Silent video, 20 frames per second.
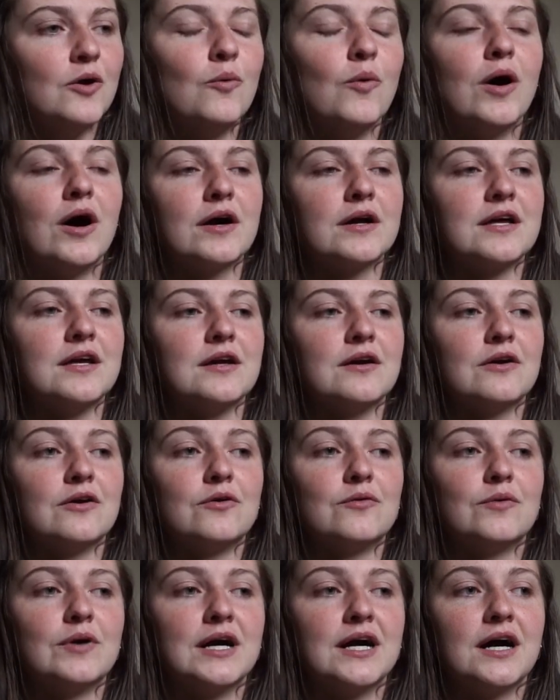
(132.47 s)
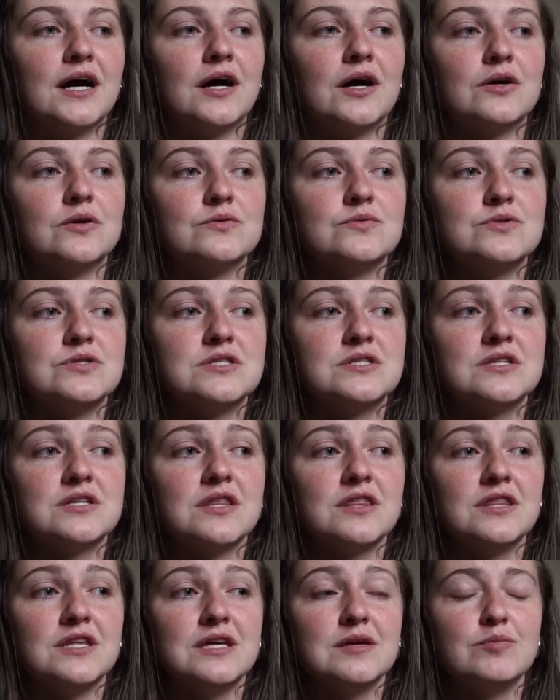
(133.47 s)
walking around
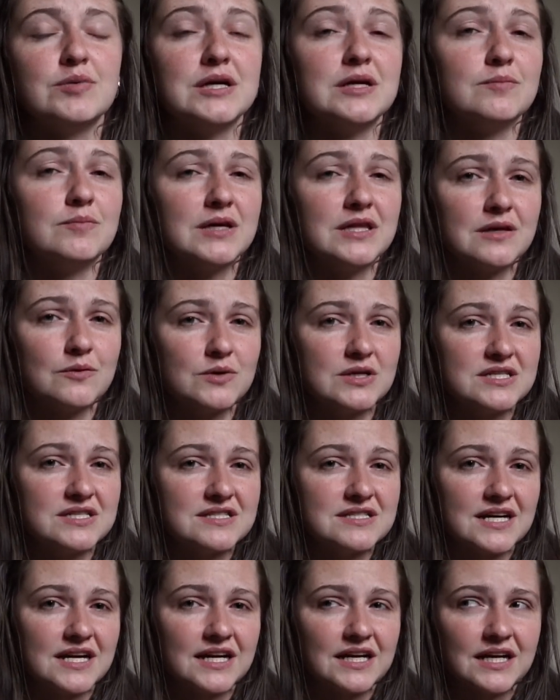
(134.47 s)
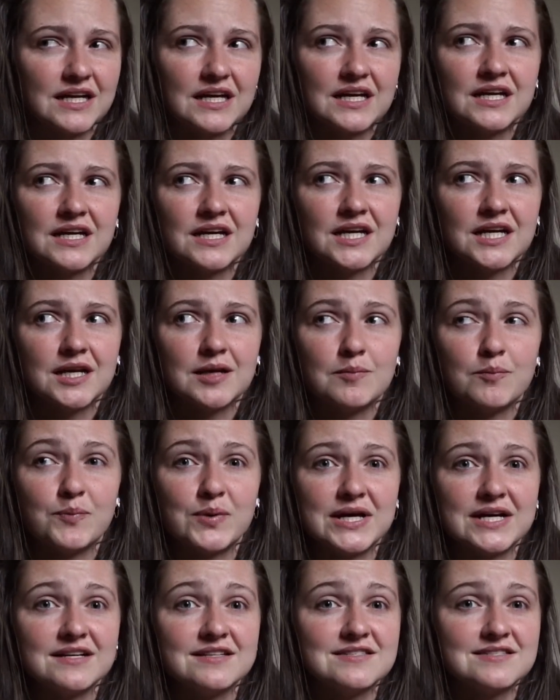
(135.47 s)
the B and B that we stayed in,
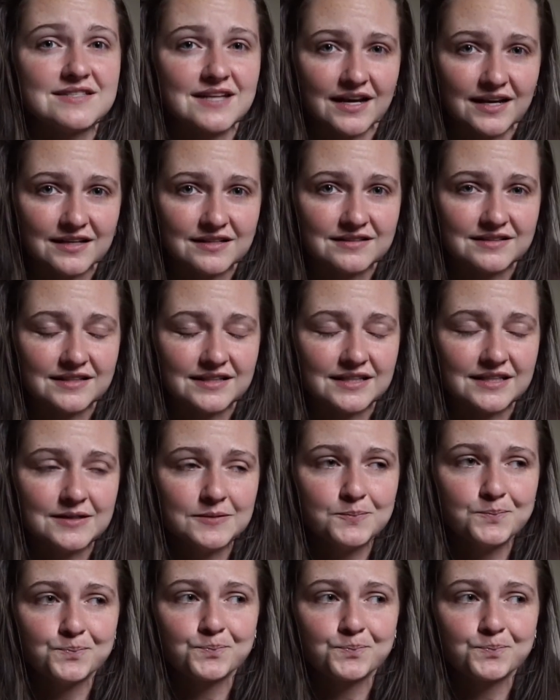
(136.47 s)
Big Sandy.